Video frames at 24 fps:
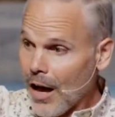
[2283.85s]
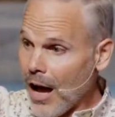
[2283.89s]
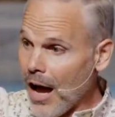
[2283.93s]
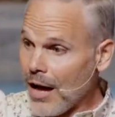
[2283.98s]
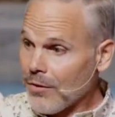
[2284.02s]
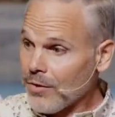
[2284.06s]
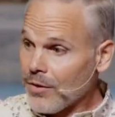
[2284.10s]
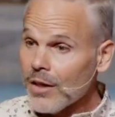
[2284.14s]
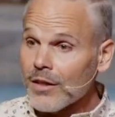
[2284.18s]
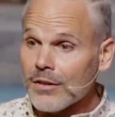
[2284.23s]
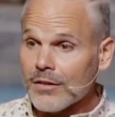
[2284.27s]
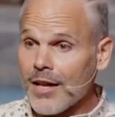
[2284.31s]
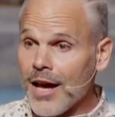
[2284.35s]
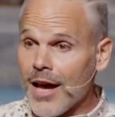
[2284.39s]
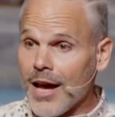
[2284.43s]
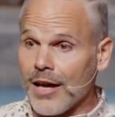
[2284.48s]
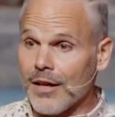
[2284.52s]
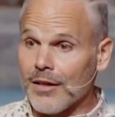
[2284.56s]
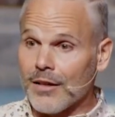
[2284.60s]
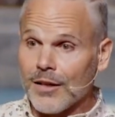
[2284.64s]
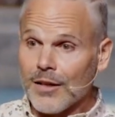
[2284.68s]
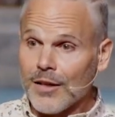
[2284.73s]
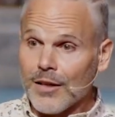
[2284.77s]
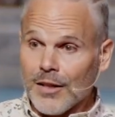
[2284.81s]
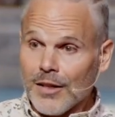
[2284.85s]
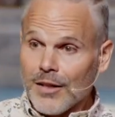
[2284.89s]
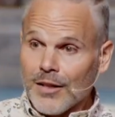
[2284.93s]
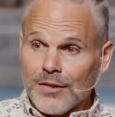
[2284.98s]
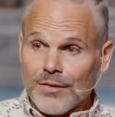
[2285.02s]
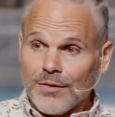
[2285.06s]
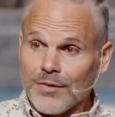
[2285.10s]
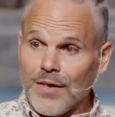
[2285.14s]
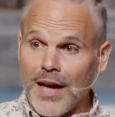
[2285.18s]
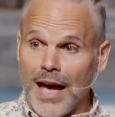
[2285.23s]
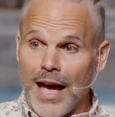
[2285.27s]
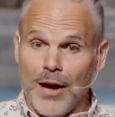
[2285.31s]
I think that
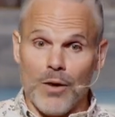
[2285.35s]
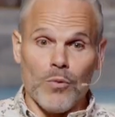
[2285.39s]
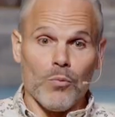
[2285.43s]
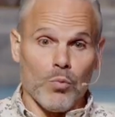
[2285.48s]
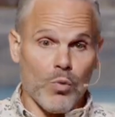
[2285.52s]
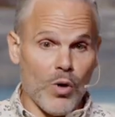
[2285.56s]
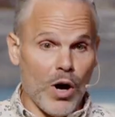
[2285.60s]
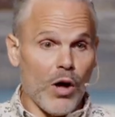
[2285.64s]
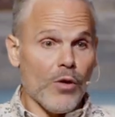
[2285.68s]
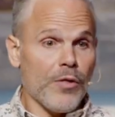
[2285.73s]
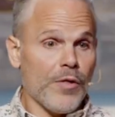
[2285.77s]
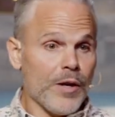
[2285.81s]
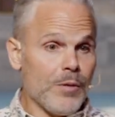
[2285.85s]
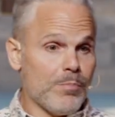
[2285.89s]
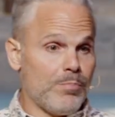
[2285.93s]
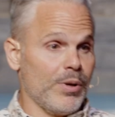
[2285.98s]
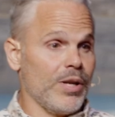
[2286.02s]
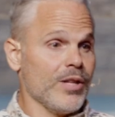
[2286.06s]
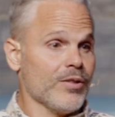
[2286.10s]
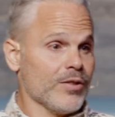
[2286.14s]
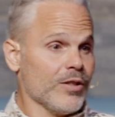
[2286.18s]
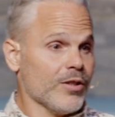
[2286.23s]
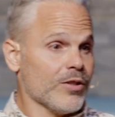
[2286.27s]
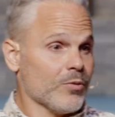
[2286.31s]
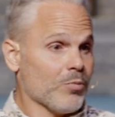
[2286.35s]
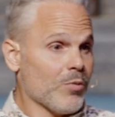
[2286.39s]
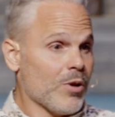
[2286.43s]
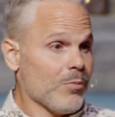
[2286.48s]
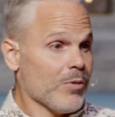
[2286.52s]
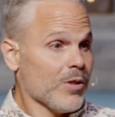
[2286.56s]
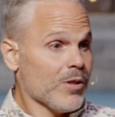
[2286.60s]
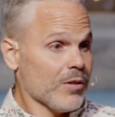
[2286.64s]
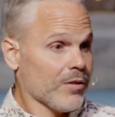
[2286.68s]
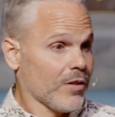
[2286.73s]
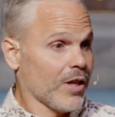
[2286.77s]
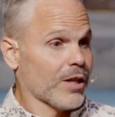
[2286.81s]
wealthy
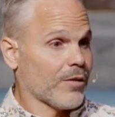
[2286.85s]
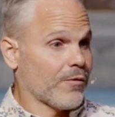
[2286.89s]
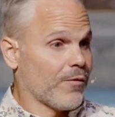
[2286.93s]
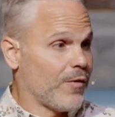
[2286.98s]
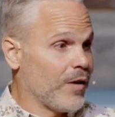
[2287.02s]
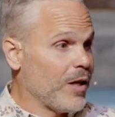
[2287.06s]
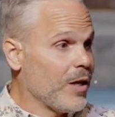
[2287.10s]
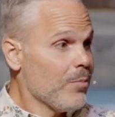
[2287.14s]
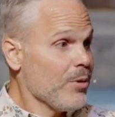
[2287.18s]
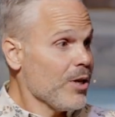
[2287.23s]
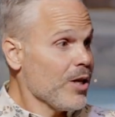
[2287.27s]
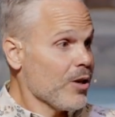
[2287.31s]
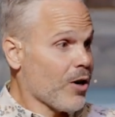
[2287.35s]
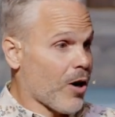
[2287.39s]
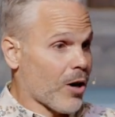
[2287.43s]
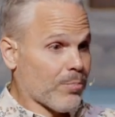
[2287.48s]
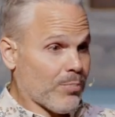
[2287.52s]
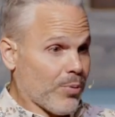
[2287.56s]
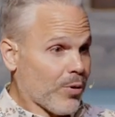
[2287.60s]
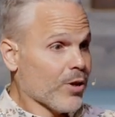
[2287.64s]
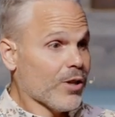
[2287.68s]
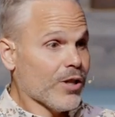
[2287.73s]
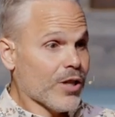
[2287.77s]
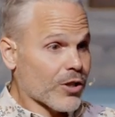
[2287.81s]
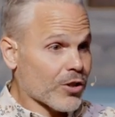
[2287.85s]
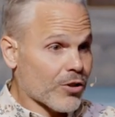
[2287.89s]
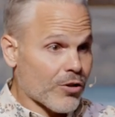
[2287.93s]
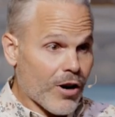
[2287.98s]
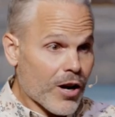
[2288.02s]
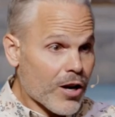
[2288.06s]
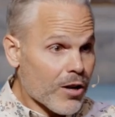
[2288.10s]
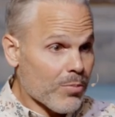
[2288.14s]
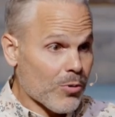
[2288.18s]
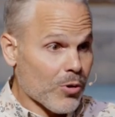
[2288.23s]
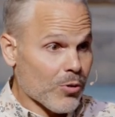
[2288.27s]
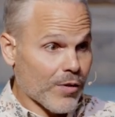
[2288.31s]
businesswomen like Phoebe are pretty
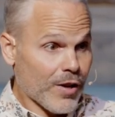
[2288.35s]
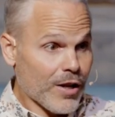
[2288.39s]
incredible.